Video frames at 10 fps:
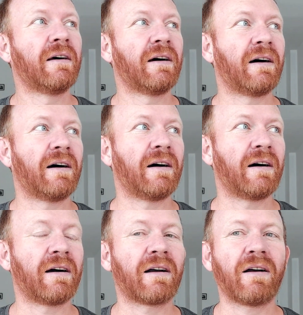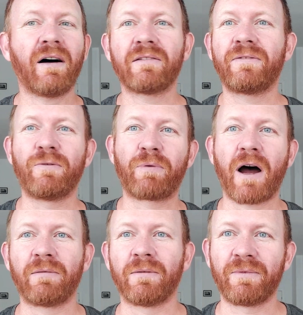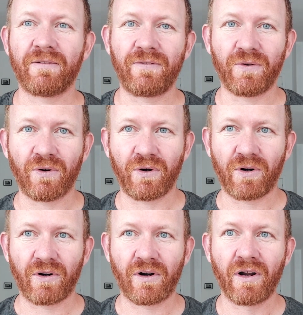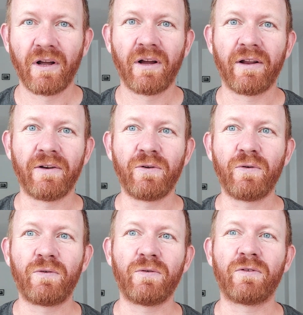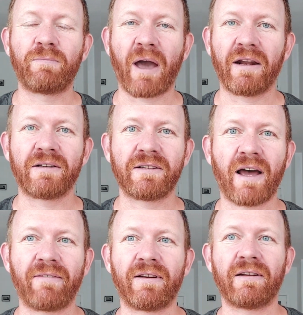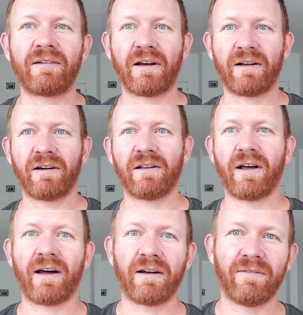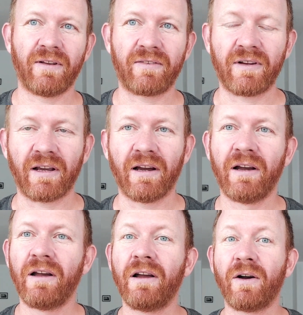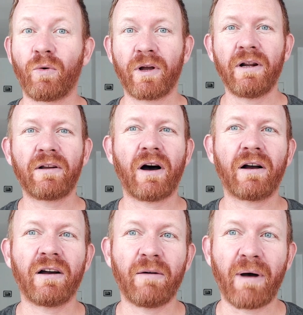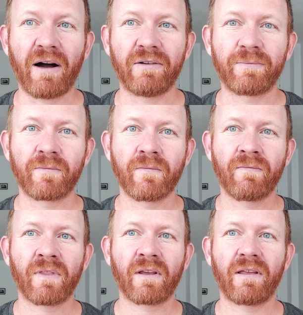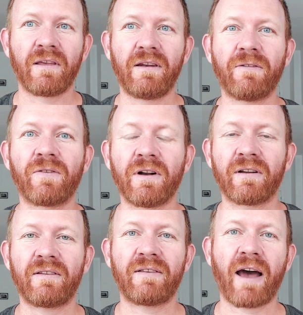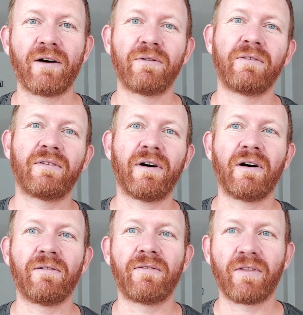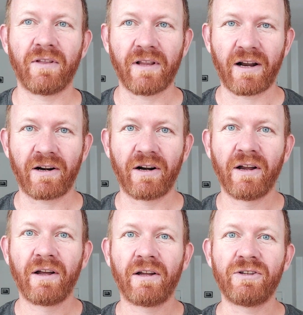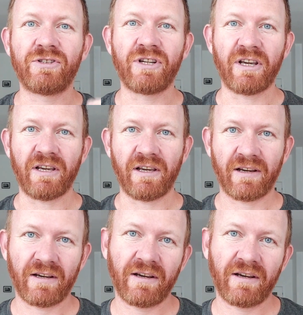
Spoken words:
cause a few problems if you're new to Spanish and haven't done a lot of listening. We're going to talk about the different sounds of the letter G.